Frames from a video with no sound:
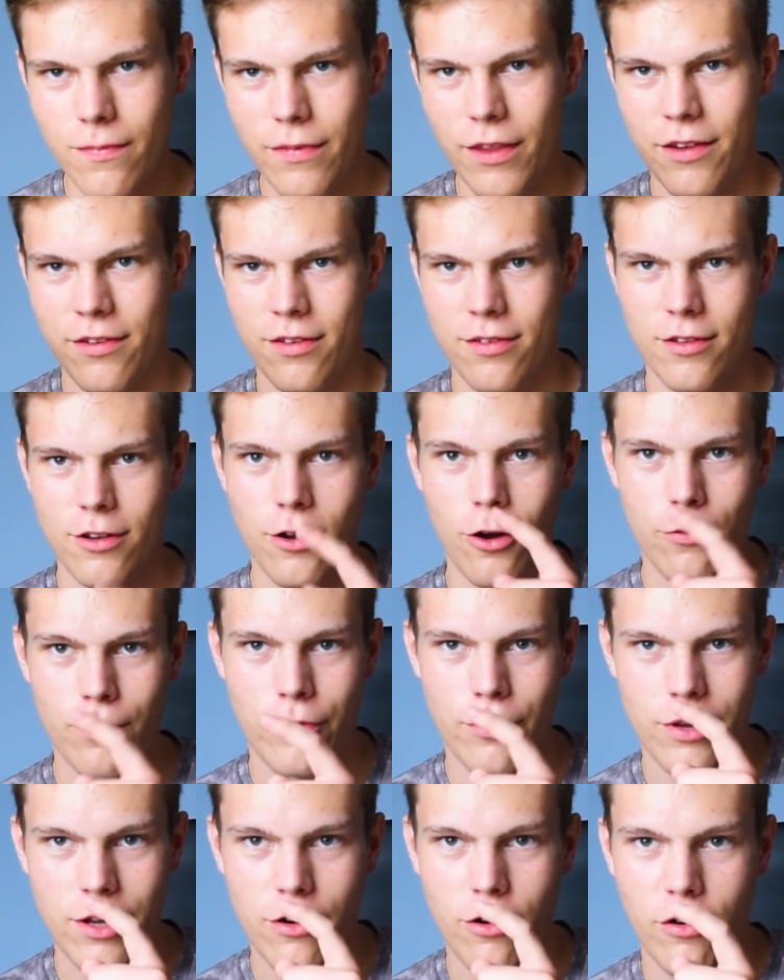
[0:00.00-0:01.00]
This is the
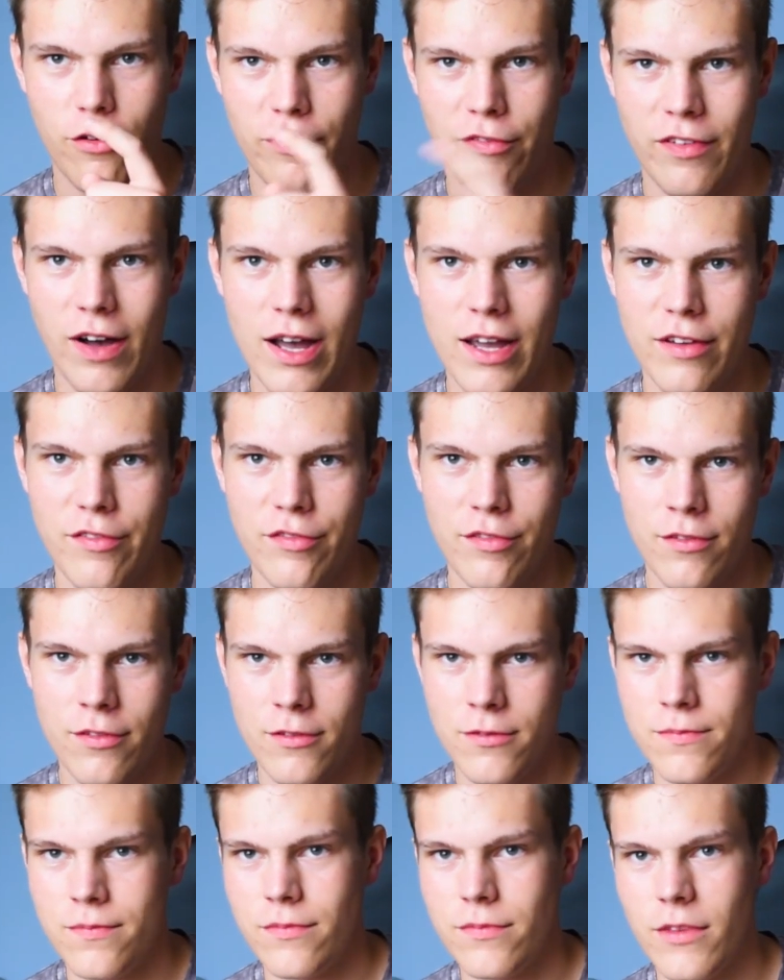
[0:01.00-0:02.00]
GoPro Hero 5.
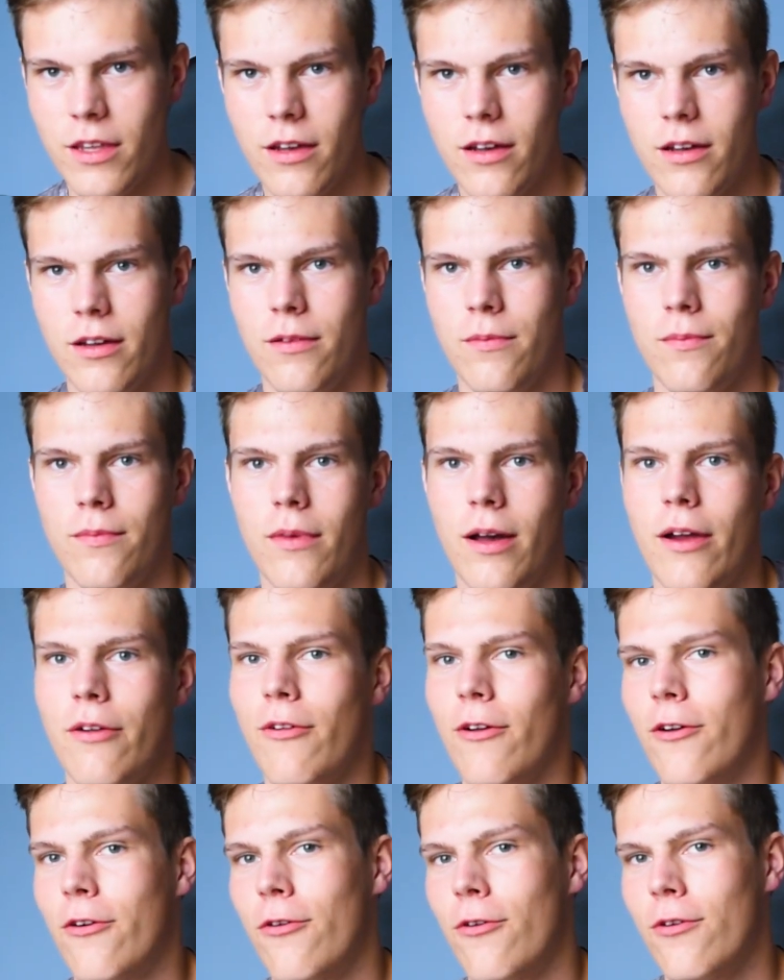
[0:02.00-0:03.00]
I
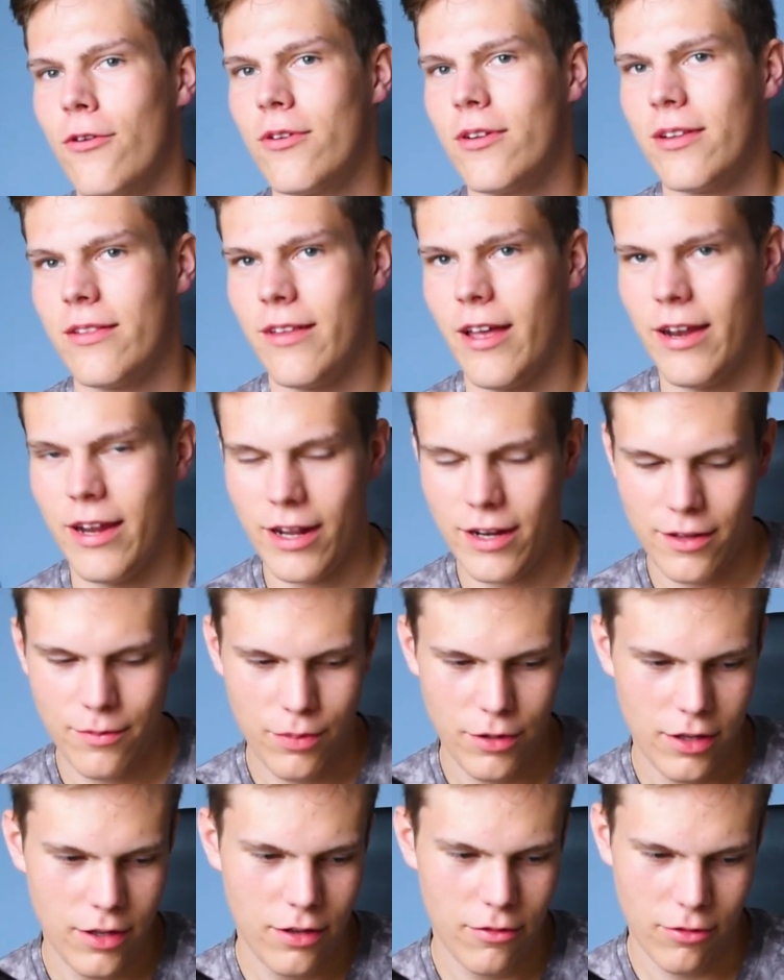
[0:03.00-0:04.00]
record
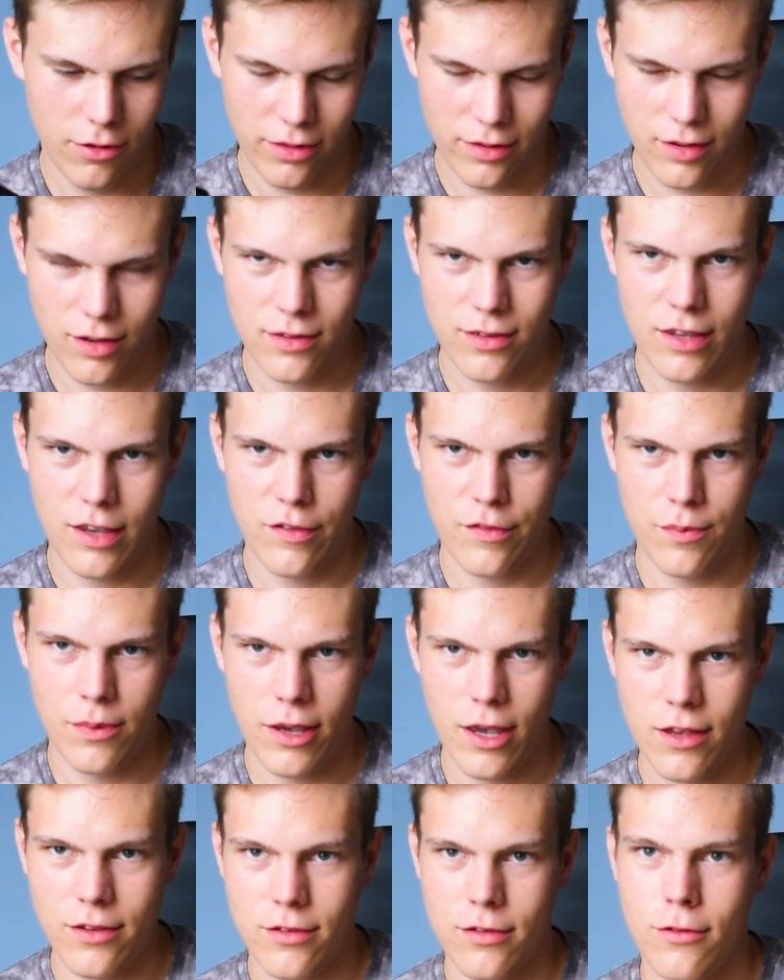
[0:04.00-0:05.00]
1080p with 60
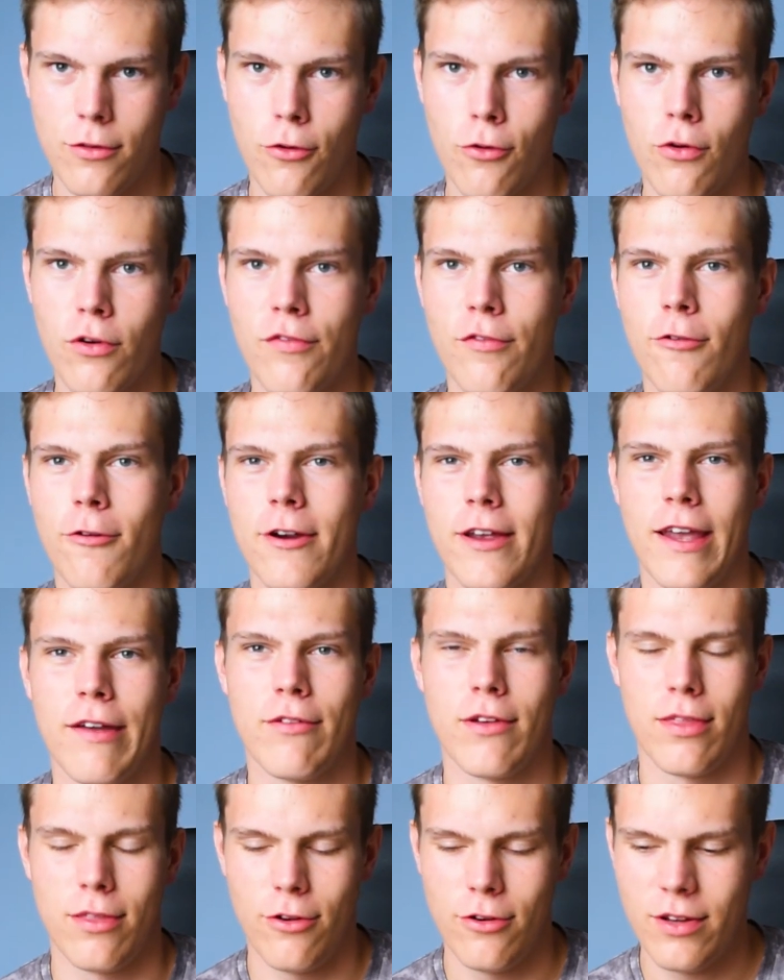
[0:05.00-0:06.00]
FPS or 4K
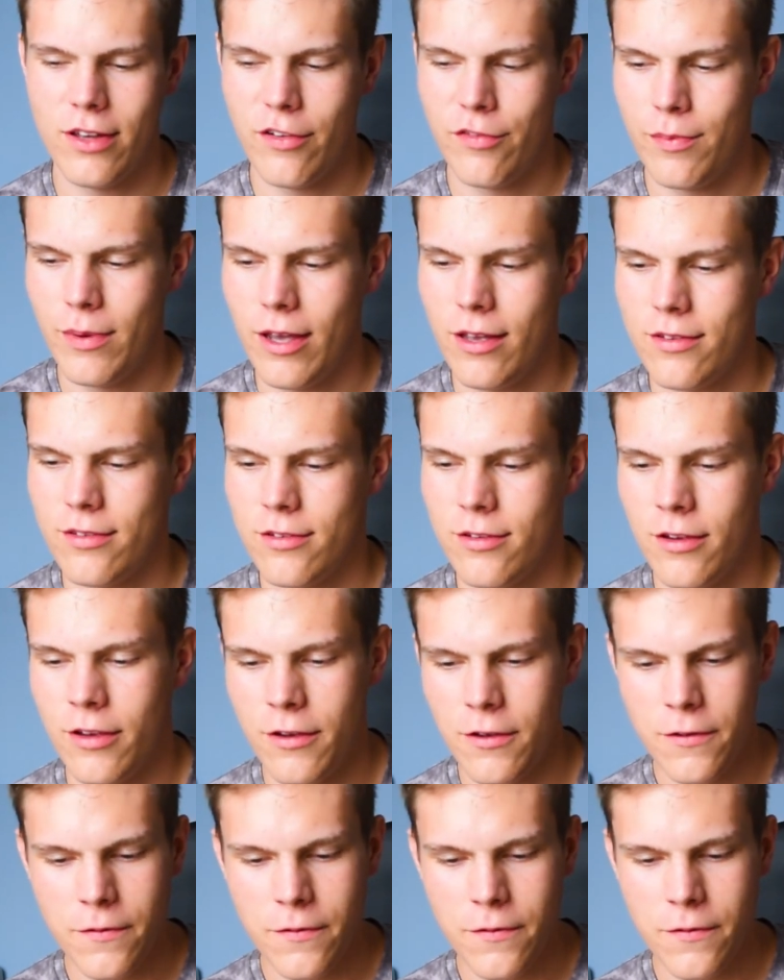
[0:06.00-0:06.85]
with 30 FPS,